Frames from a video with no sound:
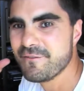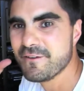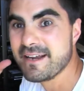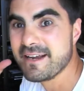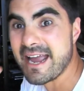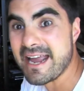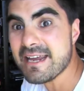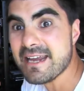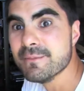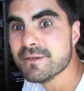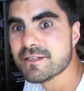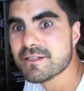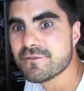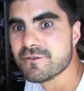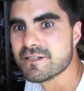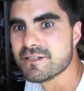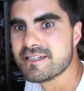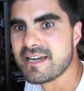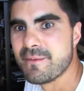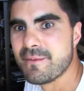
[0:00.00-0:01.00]
for gamers,
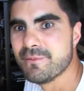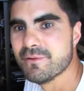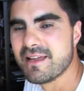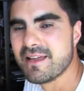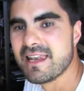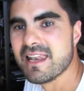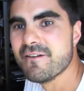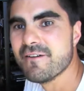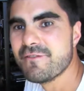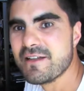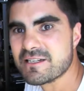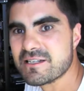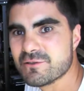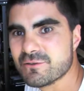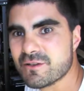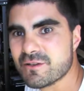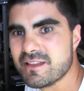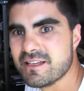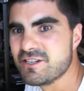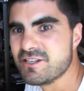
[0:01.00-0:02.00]
for example, they love that
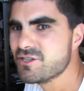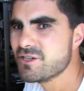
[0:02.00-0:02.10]
sort of thing.